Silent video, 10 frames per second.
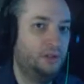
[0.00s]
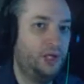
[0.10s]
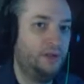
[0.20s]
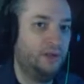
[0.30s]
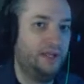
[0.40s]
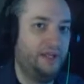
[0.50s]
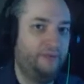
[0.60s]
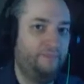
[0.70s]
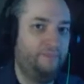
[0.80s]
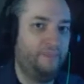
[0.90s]
Alright.
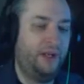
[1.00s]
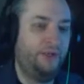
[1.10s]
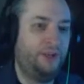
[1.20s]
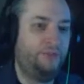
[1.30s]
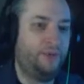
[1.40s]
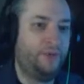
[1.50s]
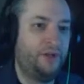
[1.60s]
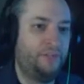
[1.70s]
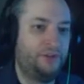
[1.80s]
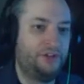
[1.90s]
Anything else open
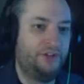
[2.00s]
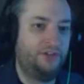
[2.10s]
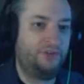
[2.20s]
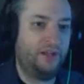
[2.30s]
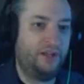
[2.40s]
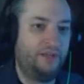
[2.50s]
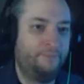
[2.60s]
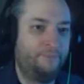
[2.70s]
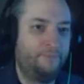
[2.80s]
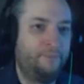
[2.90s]
up or just his right now?
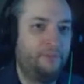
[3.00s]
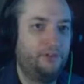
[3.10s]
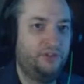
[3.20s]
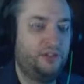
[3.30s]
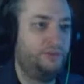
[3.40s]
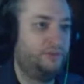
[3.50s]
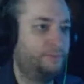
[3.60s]
Just his.